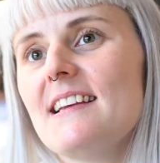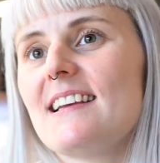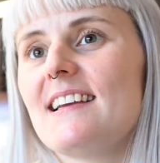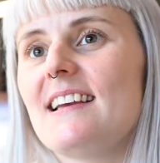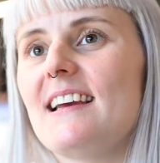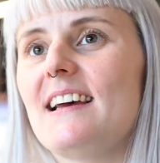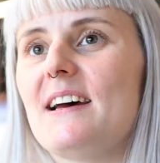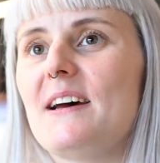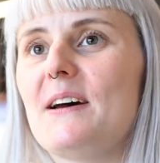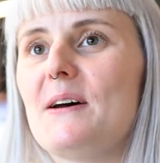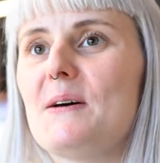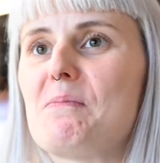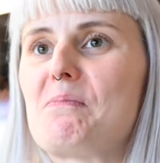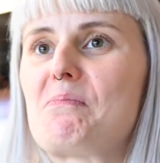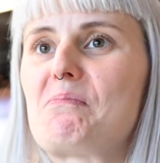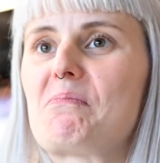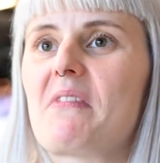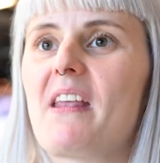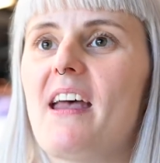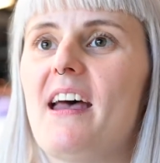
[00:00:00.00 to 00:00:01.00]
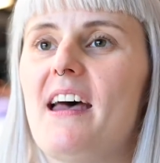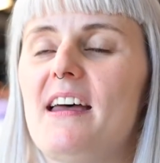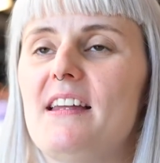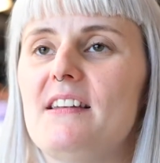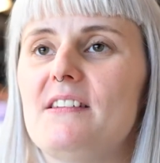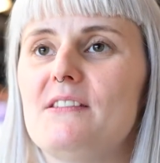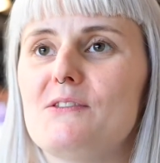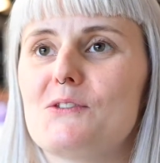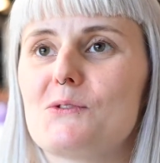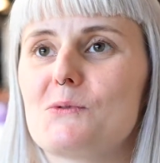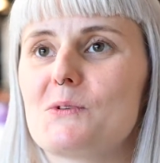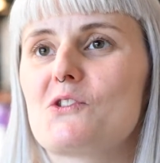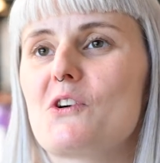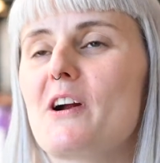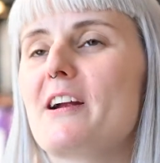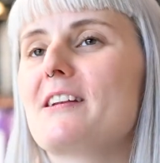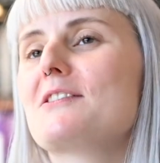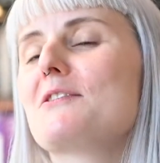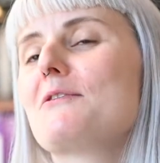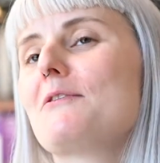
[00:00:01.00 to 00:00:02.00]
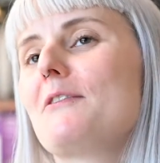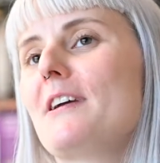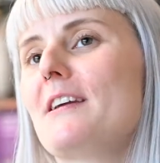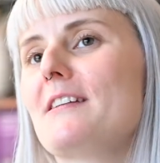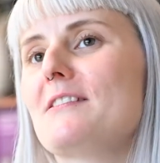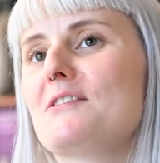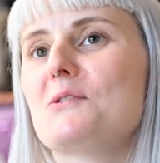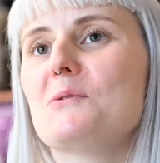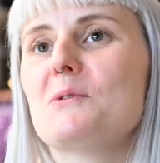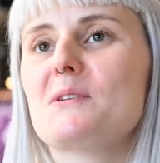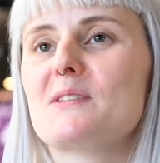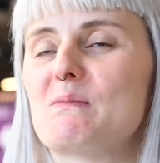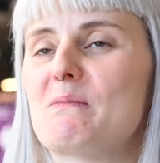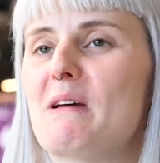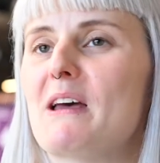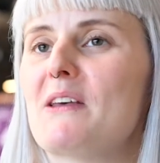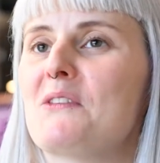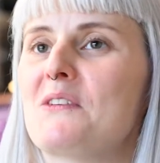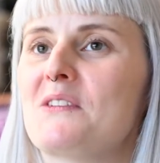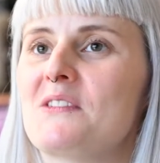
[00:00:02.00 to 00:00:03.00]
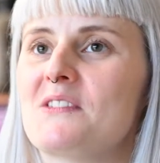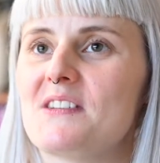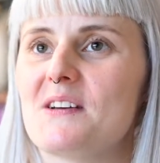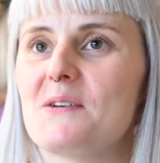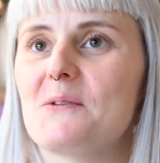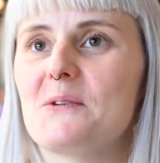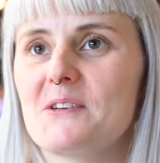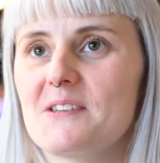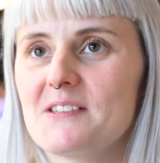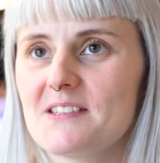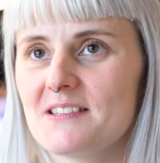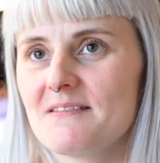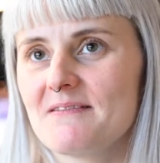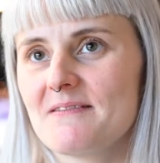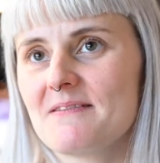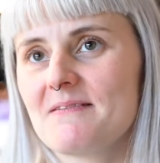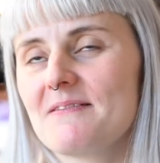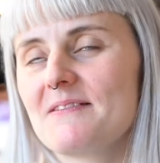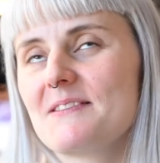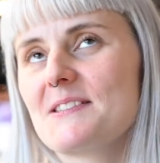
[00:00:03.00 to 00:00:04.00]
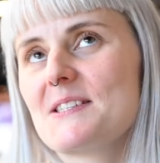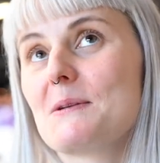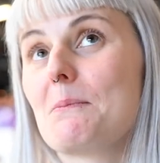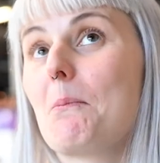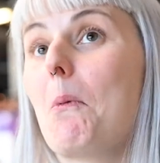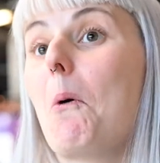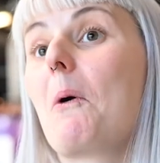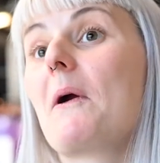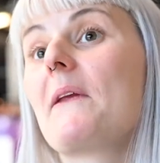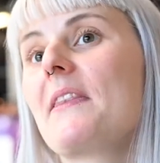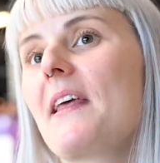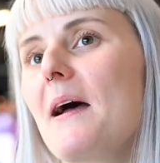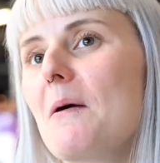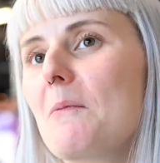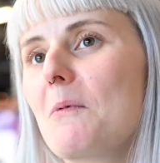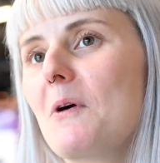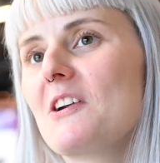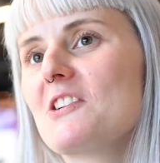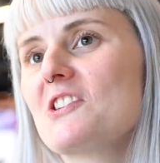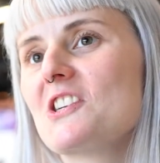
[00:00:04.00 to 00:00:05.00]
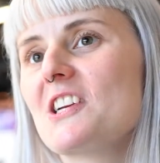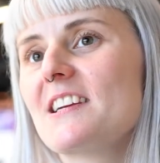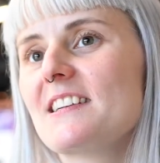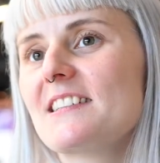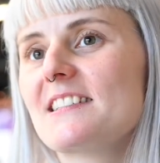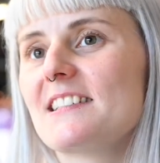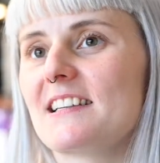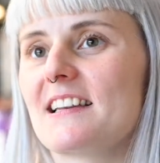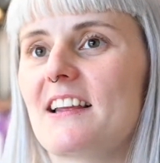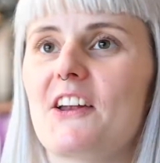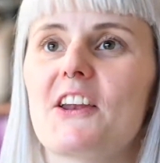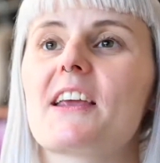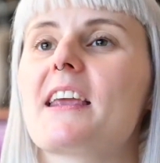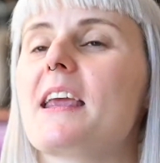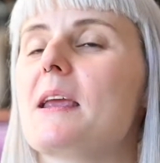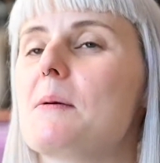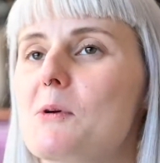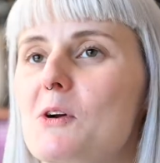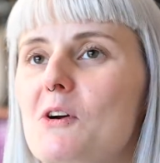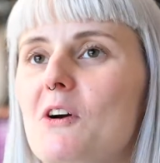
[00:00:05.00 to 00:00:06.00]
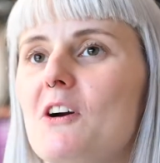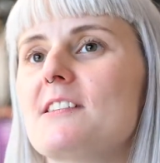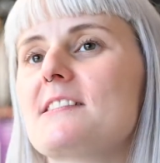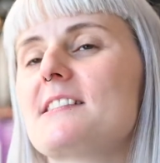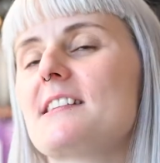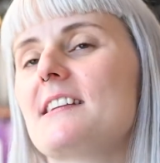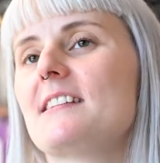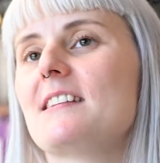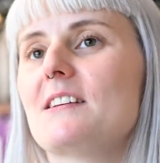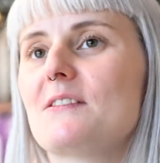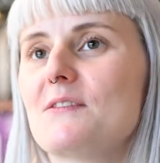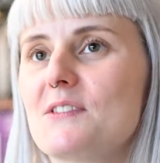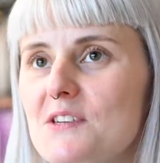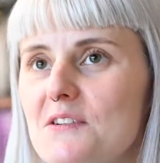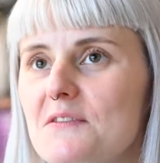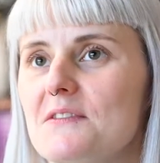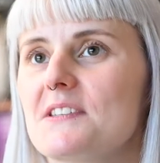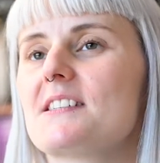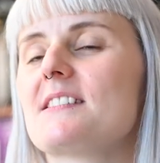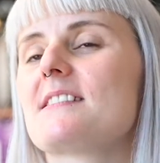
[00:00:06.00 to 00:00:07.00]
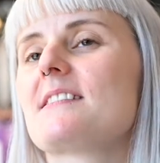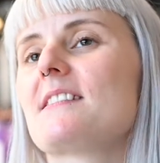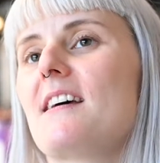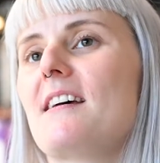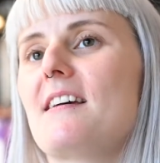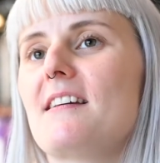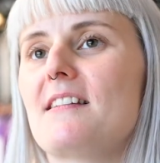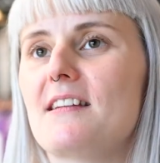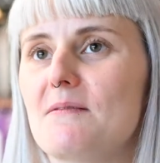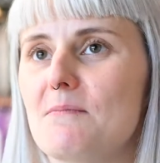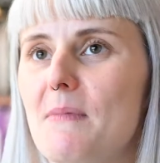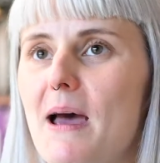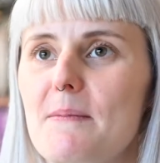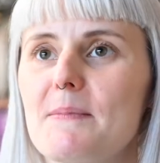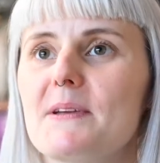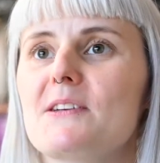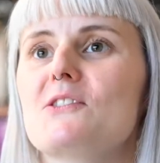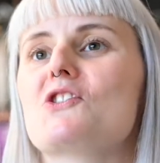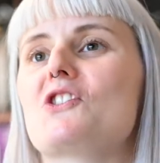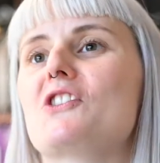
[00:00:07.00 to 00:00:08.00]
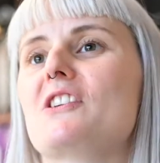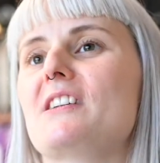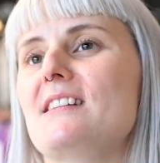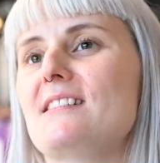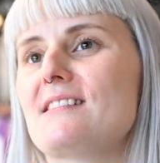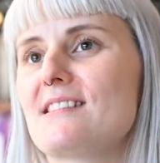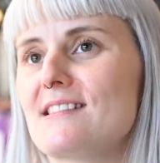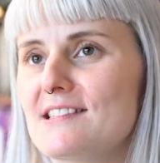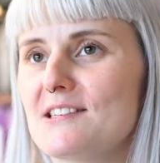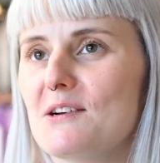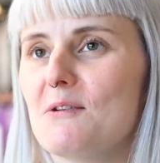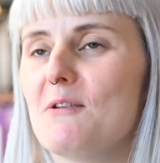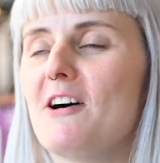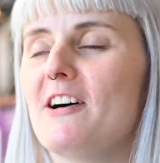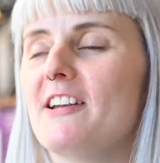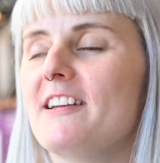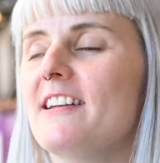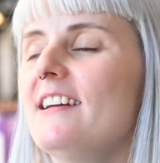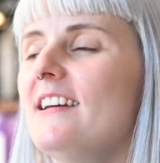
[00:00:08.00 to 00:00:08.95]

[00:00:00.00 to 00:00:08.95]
and was trying to find tools and methods that would support that project, and kind of came across the idea of service design and mapping journeys and so on.